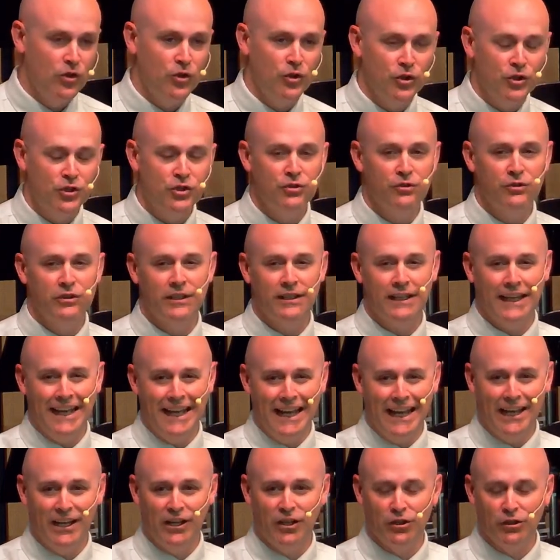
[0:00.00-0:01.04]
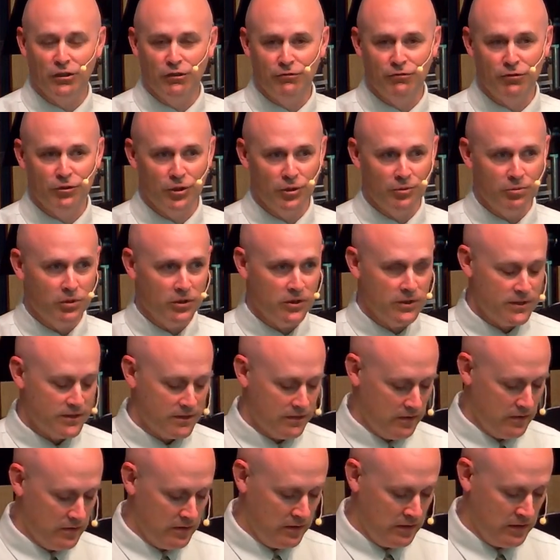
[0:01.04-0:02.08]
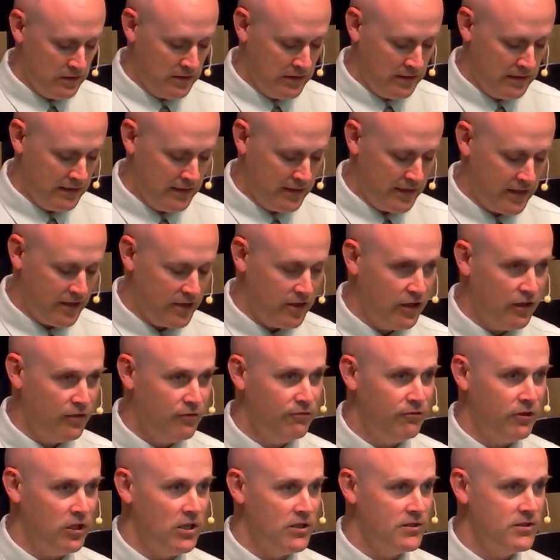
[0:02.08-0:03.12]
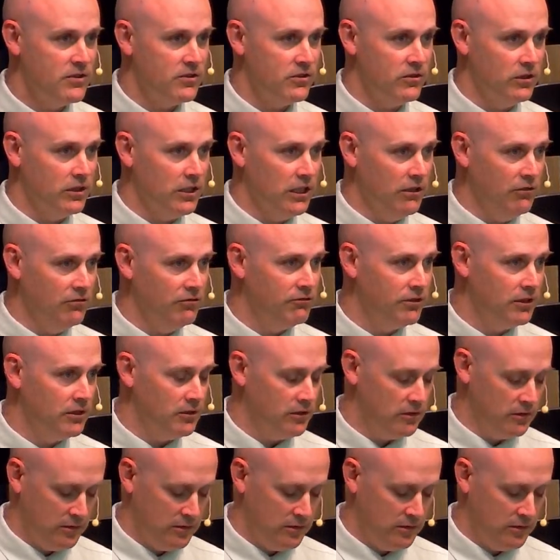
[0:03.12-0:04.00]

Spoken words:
Nurturing anger for a person cannot foster love.